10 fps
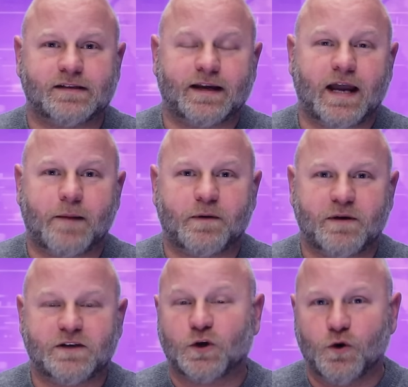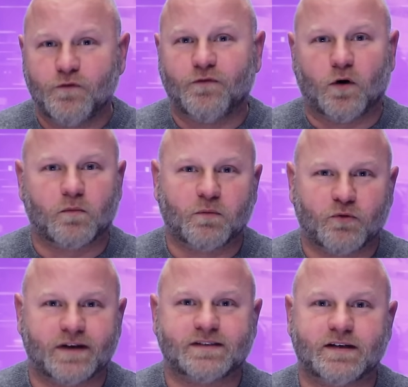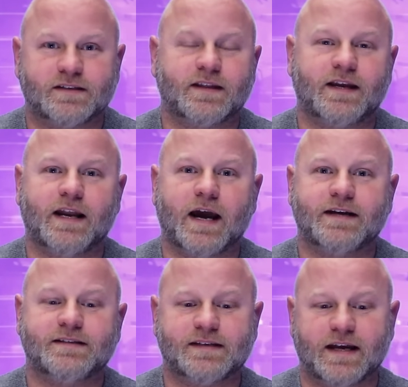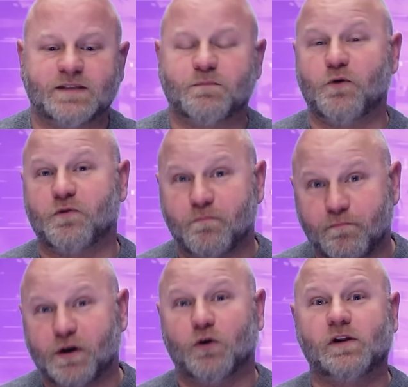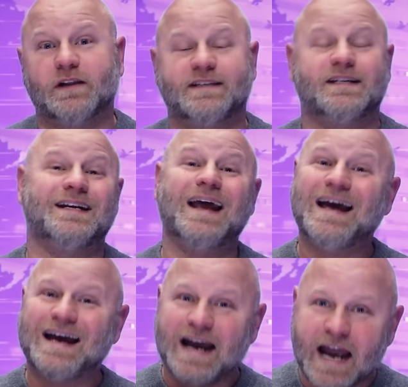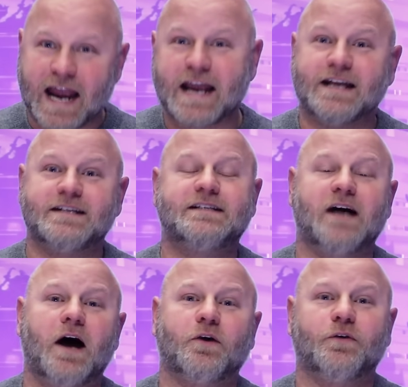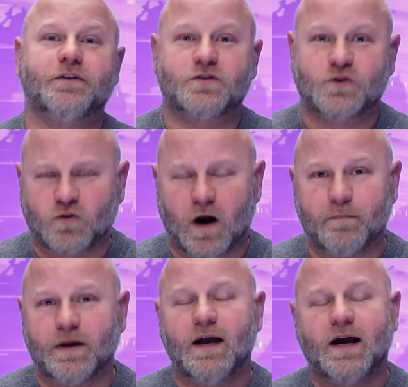and they happen to be two former presidents of the United States, both Bill Clinton and Donald Trump.